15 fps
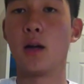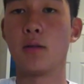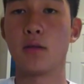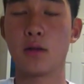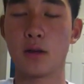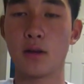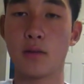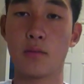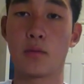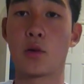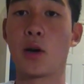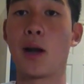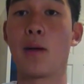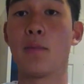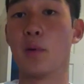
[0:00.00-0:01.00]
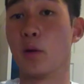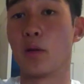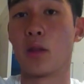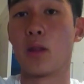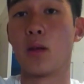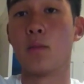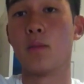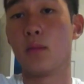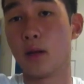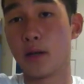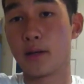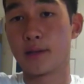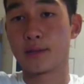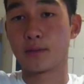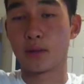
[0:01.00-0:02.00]
You could grab both of them, it
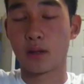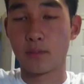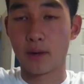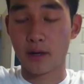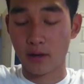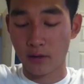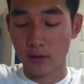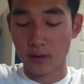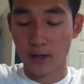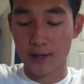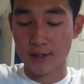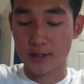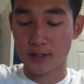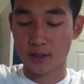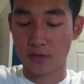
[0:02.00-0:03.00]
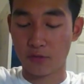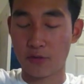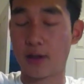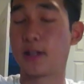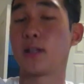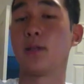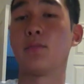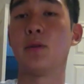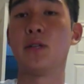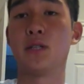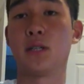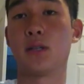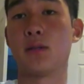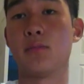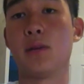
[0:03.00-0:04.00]
doesn't really matter. I just like the fact that
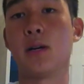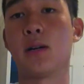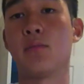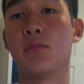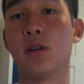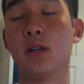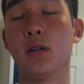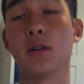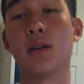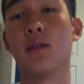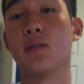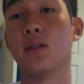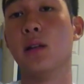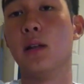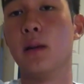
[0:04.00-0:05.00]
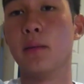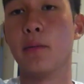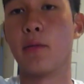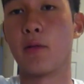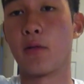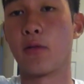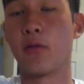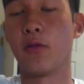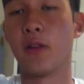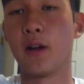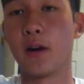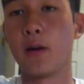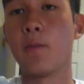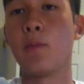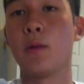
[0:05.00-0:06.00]
pinching the bottom rail gives it a little bit more
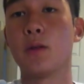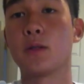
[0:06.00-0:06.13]
flair.